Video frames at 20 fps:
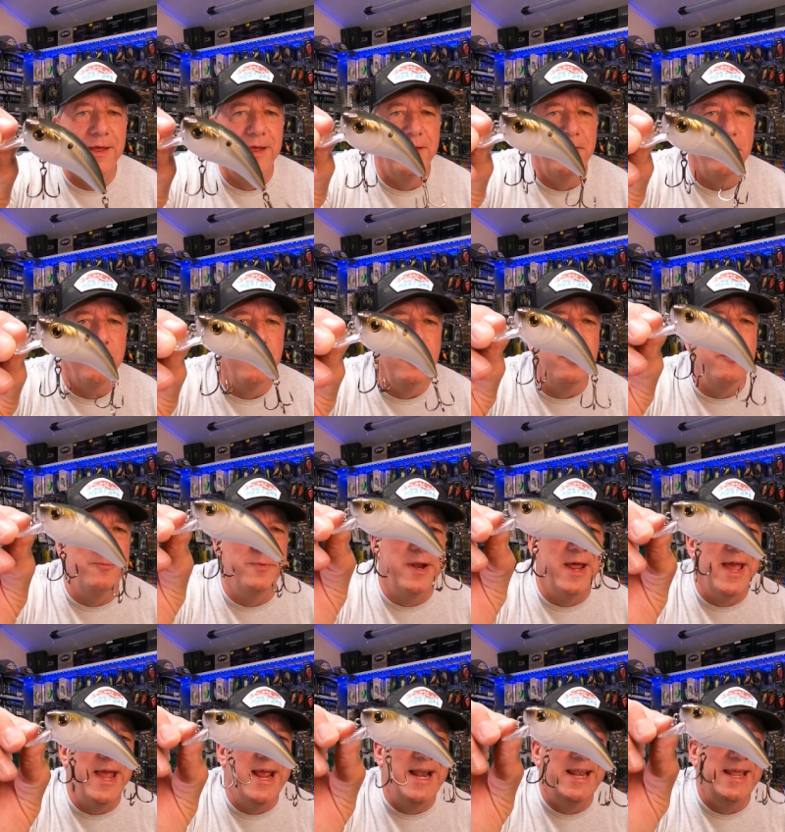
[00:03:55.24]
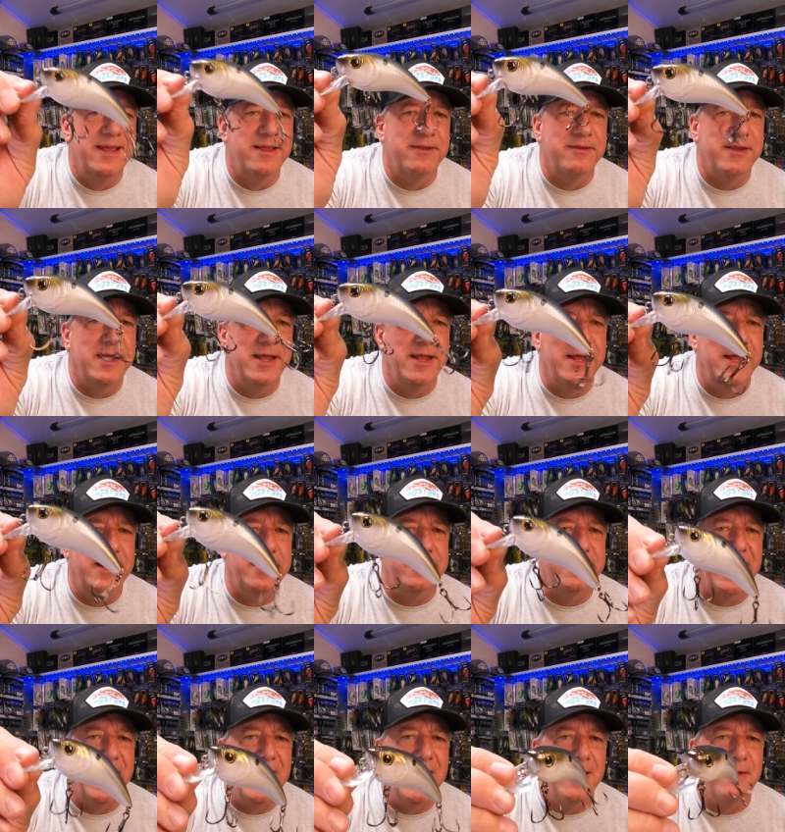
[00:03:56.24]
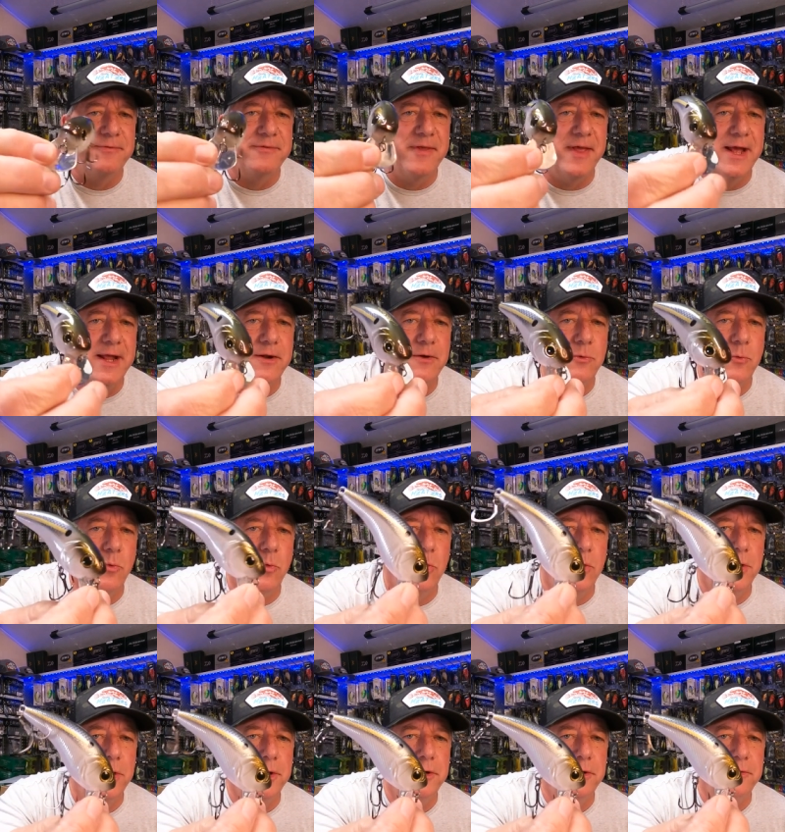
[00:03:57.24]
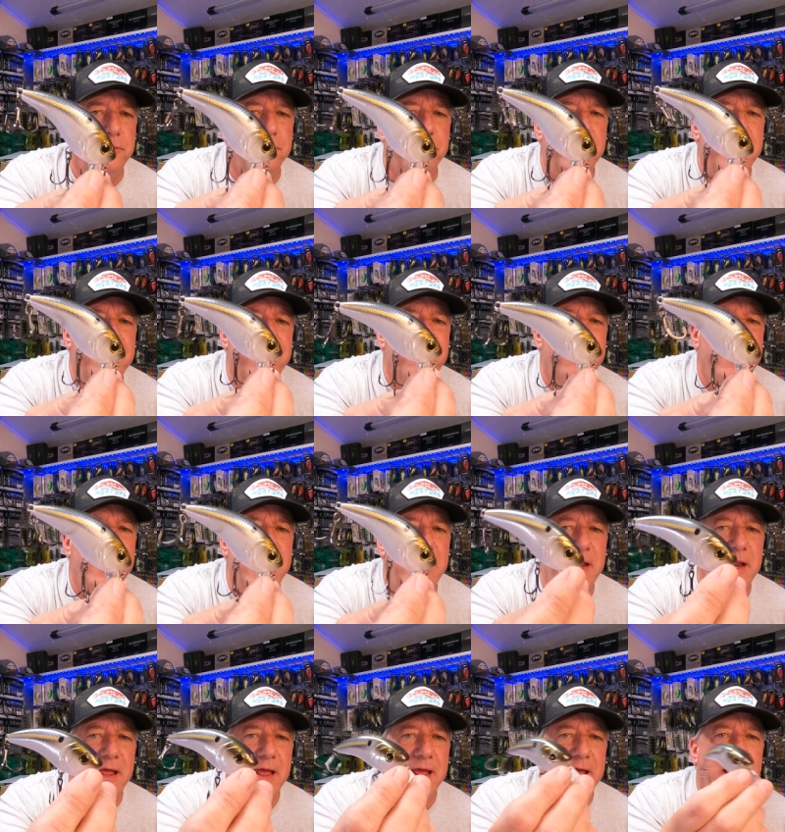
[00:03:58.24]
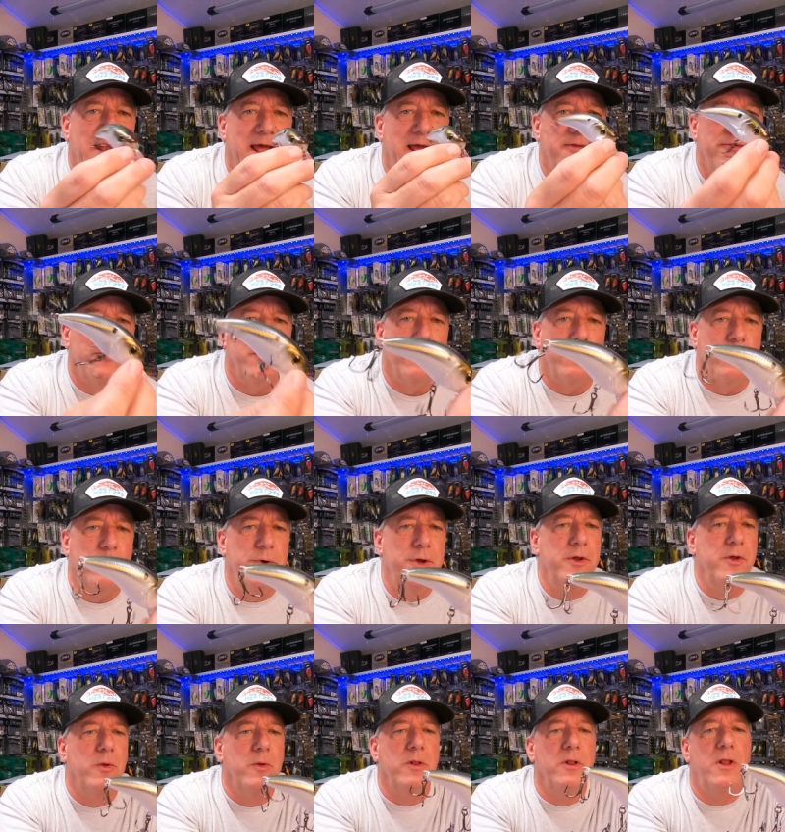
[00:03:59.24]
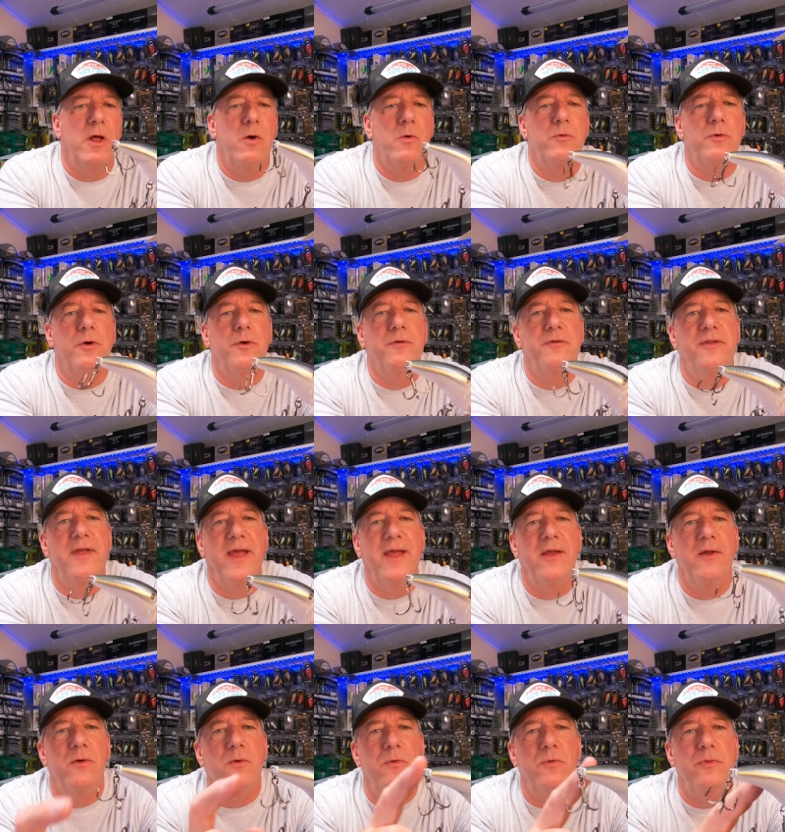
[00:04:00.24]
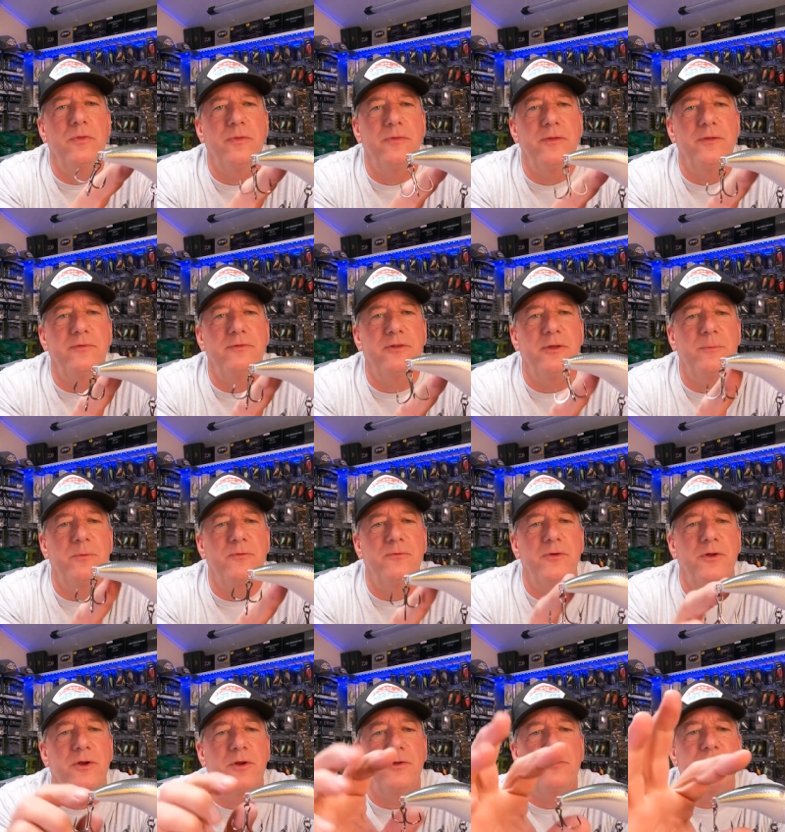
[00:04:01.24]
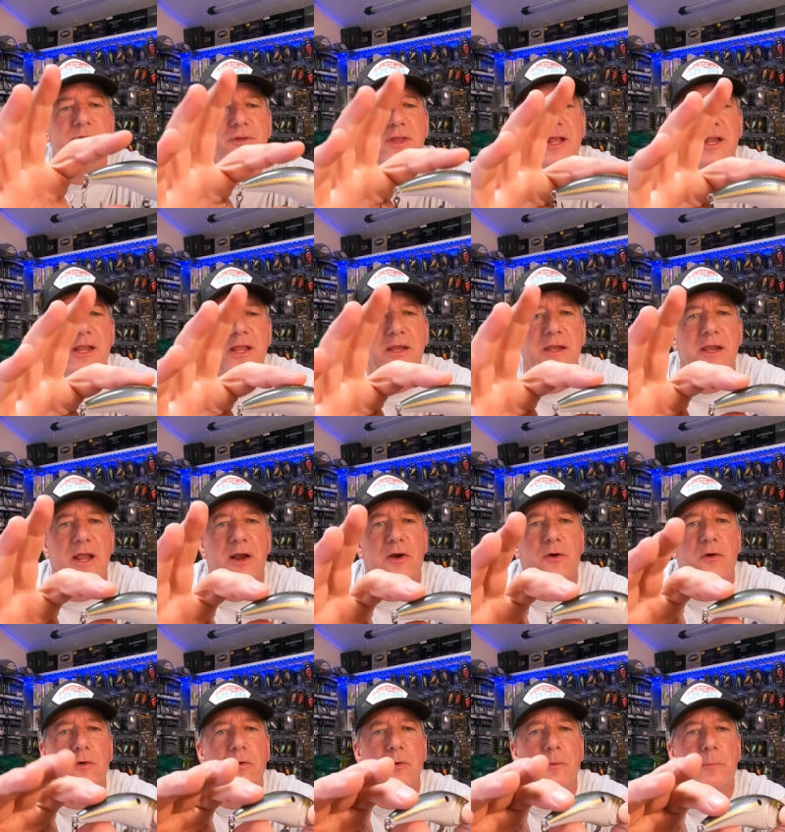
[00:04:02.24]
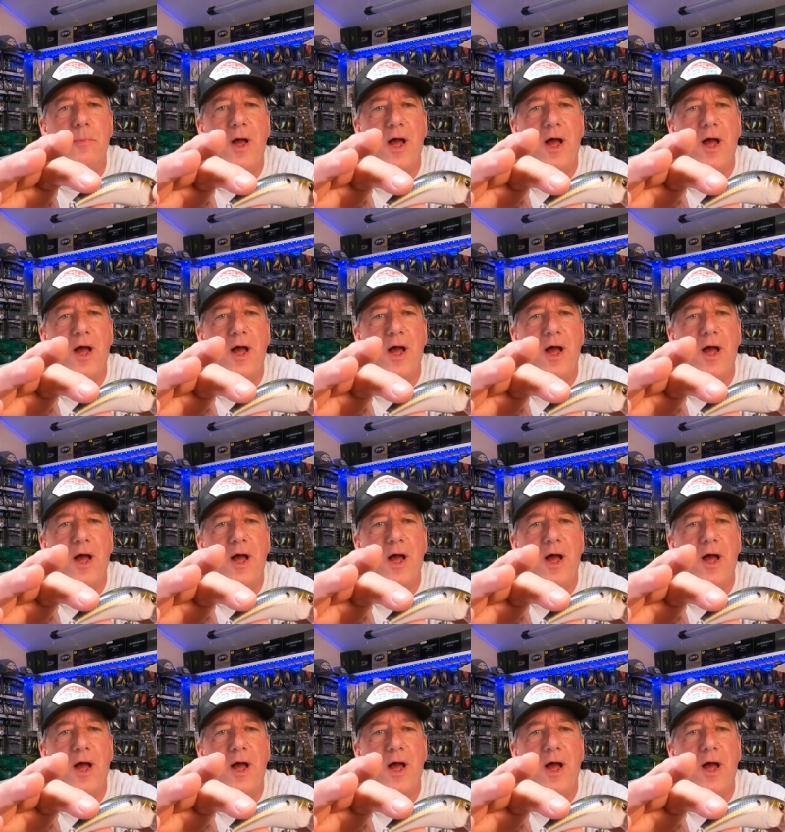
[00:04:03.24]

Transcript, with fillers: And the Movement 80, it dives like 1 to 3 feet. It has a real longer tail than some of your skinny, narrower